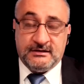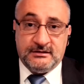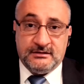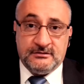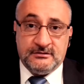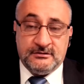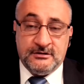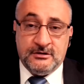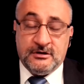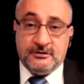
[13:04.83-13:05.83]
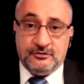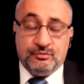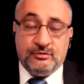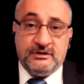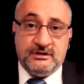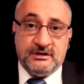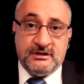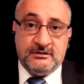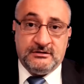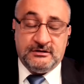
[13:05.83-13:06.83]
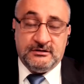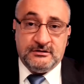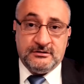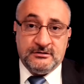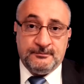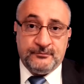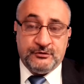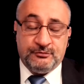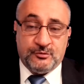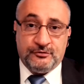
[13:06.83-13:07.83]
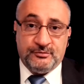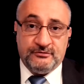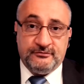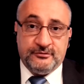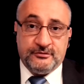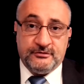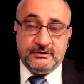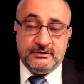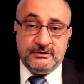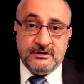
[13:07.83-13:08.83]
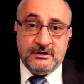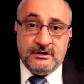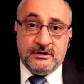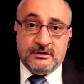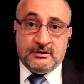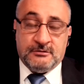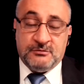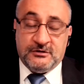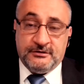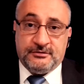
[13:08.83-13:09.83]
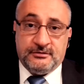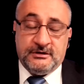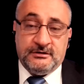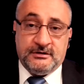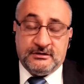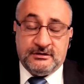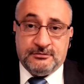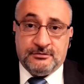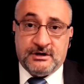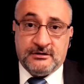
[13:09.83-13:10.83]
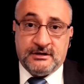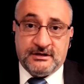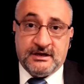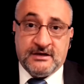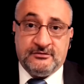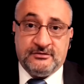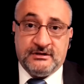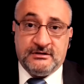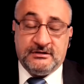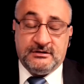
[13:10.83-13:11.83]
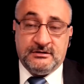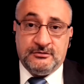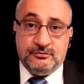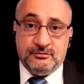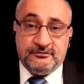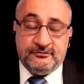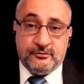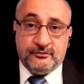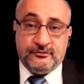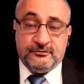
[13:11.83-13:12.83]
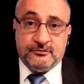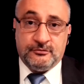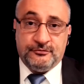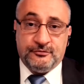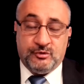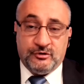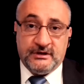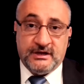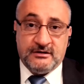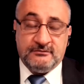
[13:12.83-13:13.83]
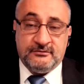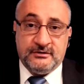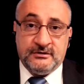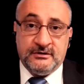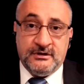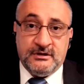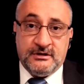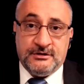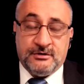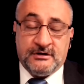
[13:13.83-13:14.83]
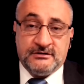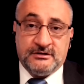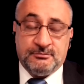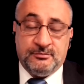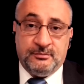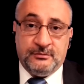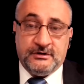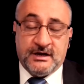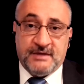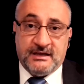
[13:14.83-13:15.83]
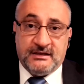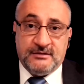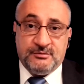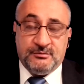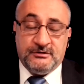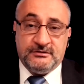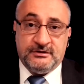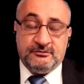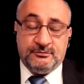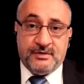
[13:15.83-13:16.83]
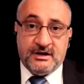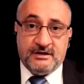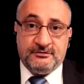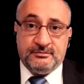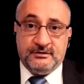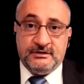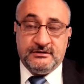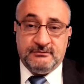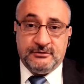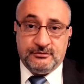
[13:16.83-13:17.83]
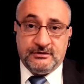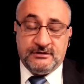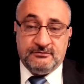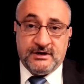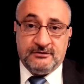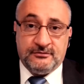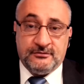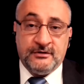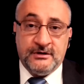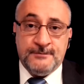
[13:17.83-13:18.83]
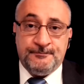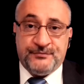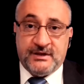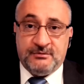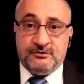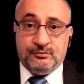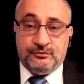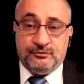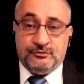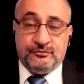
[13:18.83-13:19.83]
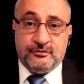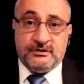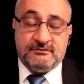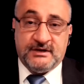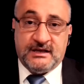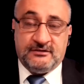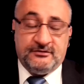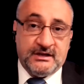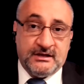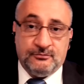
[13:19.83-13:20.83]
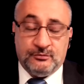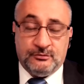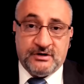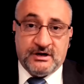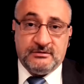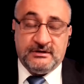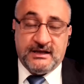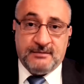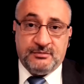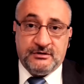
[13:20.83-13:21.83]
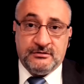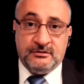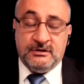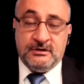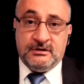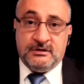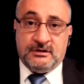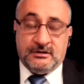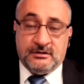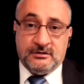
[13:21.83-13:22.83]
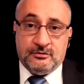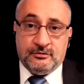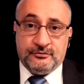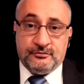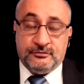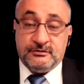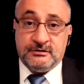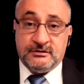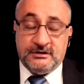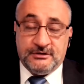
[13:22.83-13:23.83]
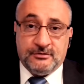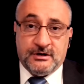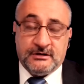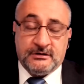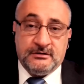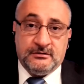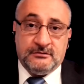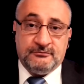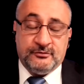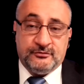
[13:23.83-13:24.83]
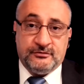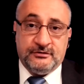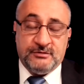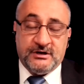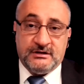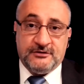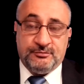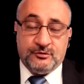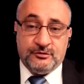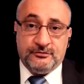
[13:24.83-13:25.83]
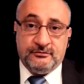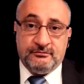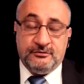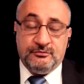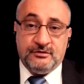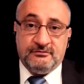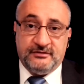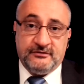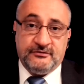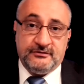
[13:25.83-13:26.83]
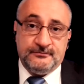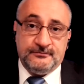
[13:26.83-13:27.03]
And on the 28th, the spokesman for the military in Iraq announced that the U.S. forces are also pulling out of Iraq. Their combat capabilities would possibly leaving only advisors. That means what you saw in Afghanistan will probably happen also in Iraq, unfortunately, by next March, if we do not fix it.